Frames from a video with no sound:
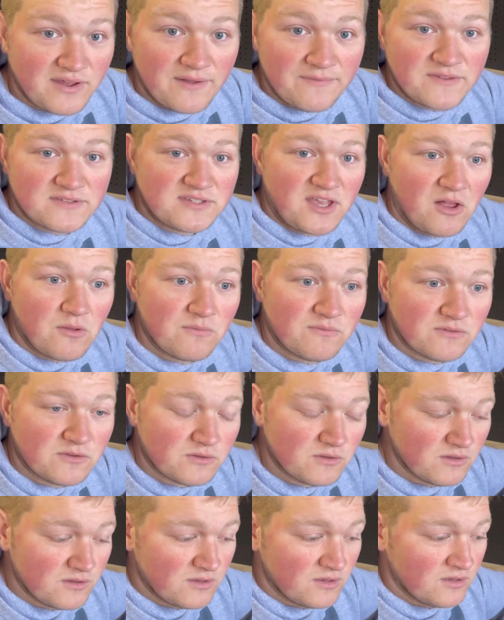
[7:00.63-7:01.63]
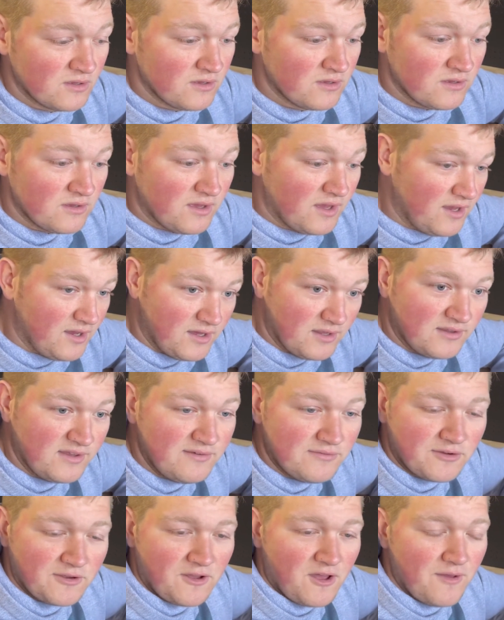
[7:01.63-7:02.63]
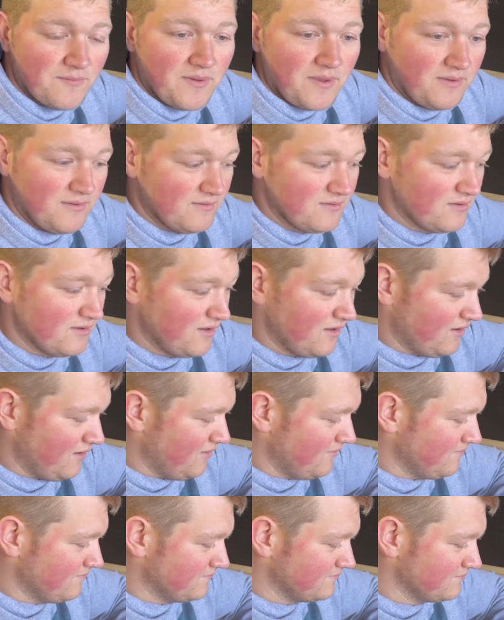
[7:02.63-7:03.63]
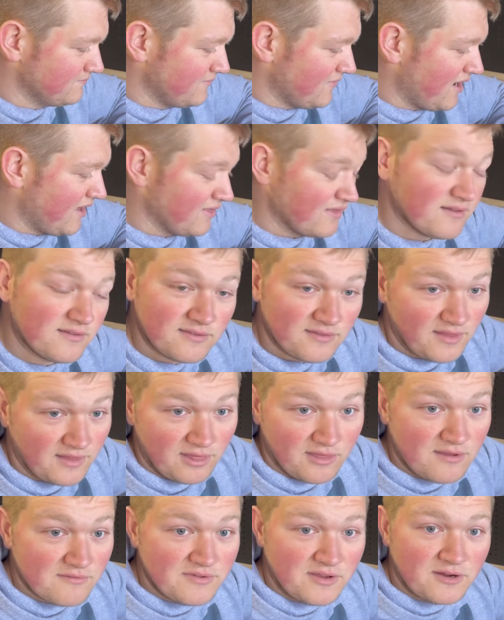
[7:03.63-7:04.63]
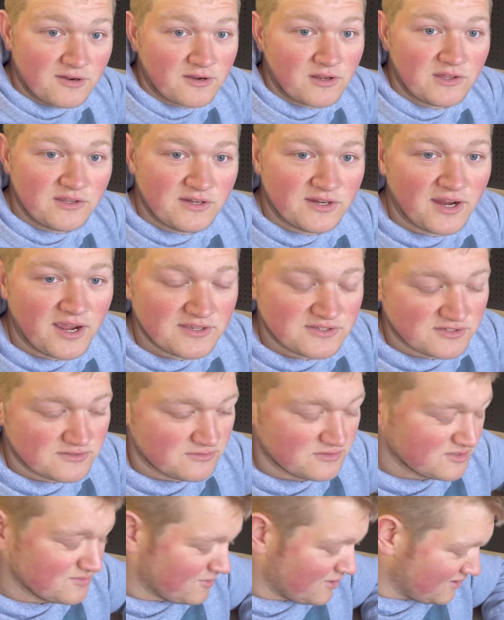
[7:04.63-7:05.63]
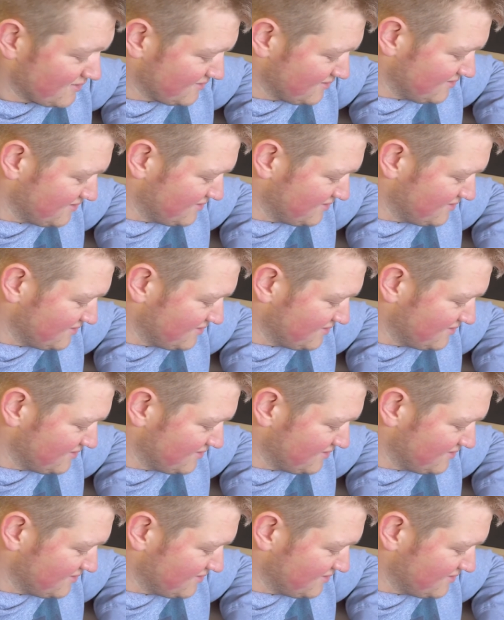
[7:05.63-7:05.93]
this helpful, leave a comment. I love hearing all your guys' responses,